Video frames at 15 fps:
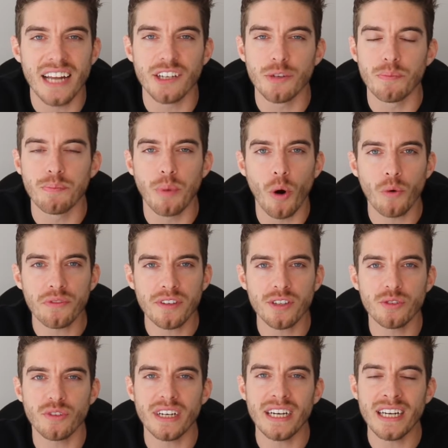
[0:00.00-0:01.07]
you both
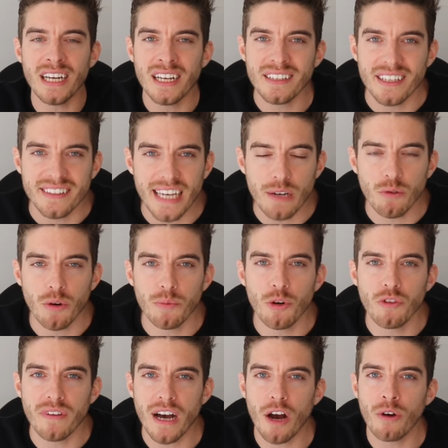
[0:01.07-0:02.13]
agree that they will
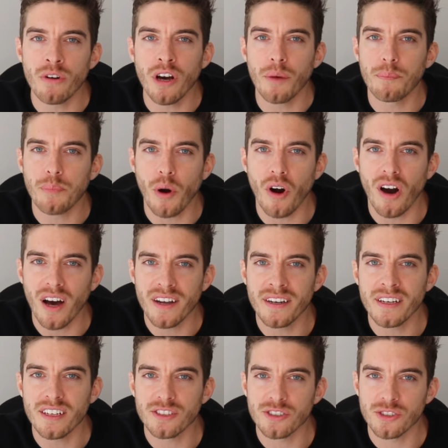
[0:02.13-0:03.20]
move out upon
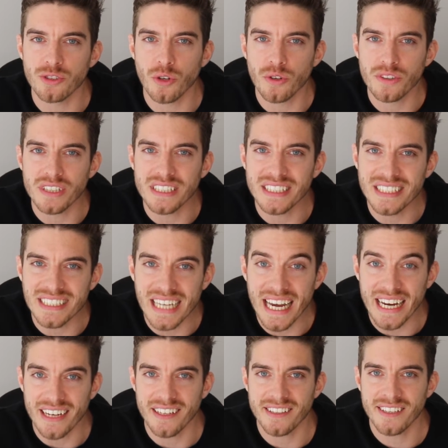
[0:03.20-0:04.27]
a certain
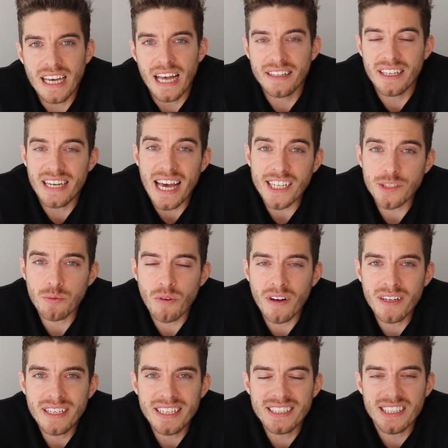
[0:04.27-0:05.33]
date. And the next
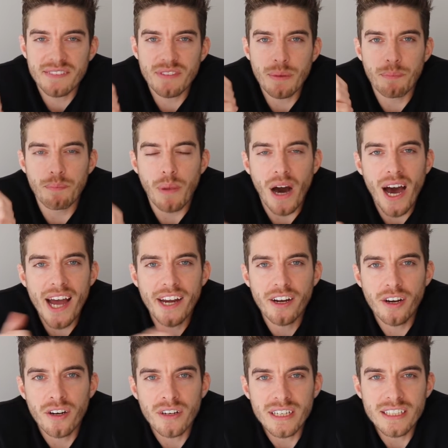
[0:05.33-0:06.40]
one is if the
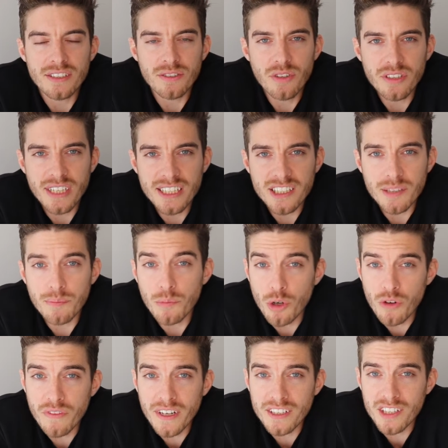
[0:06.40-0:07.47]
buyer is looking to
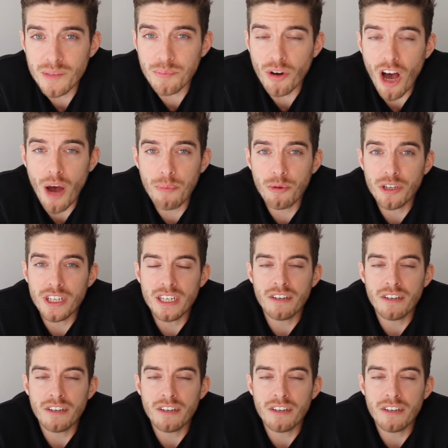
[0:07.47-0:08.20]
move into the property